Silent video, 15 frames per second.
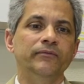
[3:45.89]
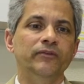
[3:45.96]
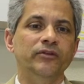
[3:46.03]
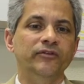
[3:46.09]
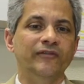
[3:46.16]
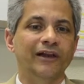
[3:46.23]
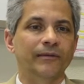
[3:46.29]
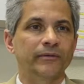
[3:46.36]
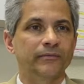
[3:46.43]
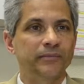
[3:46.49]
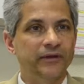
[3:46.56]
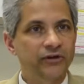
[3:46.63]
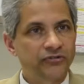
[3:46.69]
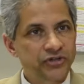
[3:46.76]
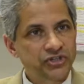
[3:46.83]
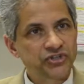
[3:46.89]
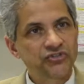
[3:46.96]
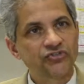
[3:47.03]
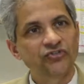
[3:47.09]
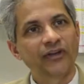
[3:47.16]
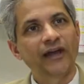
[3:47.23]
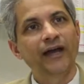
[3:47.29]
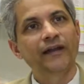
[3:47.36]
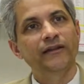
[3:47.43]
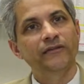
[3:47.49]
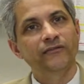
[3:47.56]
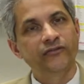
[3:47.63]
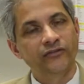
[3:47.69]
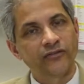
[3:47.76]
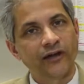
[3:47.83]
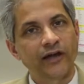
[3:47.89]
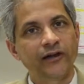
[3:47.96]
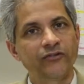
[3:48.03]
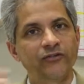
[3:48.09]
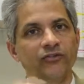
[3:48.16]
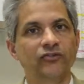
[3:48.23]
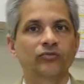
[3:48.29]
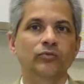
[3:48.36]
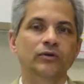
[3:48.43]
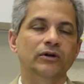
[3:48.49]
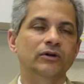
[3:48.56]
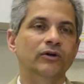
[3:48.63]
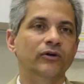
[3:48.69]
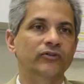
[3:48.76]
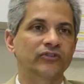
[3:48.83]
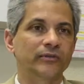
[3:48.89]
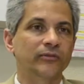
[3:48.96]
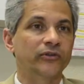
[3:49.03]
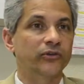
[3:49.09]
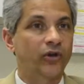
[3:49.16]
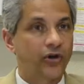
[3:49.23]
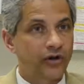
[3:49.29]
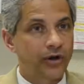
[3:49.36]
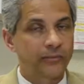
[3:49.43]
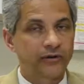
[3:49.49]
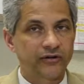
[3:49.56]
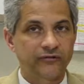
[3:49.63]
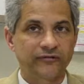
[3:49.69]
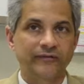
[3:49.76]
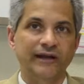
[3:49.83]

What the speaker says: Development pediatricians and physiatrists work on some of the non-operative